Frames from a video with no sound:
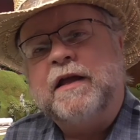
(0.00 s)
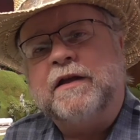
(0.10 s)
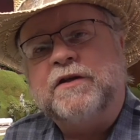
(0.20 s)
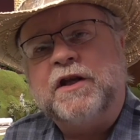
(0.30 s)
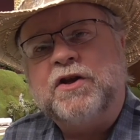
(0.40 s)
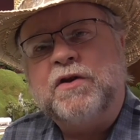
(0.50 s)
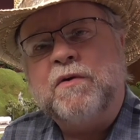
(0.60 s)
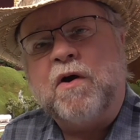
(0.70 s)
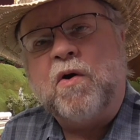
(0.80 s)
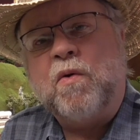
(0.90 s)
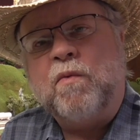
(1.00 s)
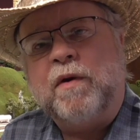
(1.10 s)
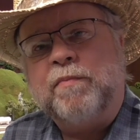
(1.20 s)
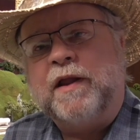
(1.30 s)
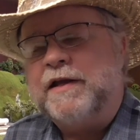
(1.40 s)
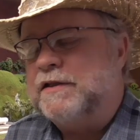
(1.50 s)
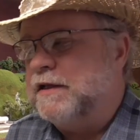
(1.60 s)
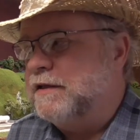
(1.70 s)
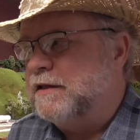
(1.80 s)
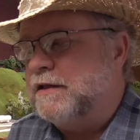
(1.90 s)
continue on
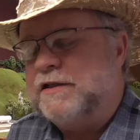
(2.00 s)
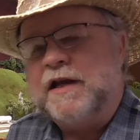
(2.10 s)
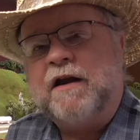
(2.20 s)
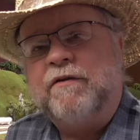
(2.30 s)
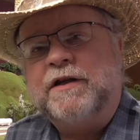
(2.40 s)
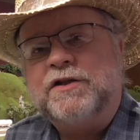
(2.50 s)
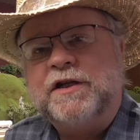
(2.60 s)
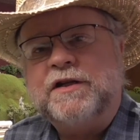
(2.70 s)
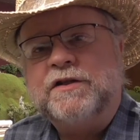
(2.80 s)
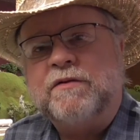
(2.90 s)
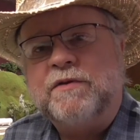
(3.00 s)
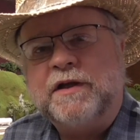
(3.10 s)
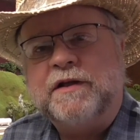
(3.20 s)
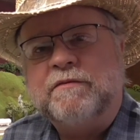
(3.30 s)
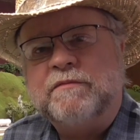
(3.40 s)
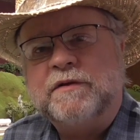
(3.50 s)
replacing the styrene sheets on the uh,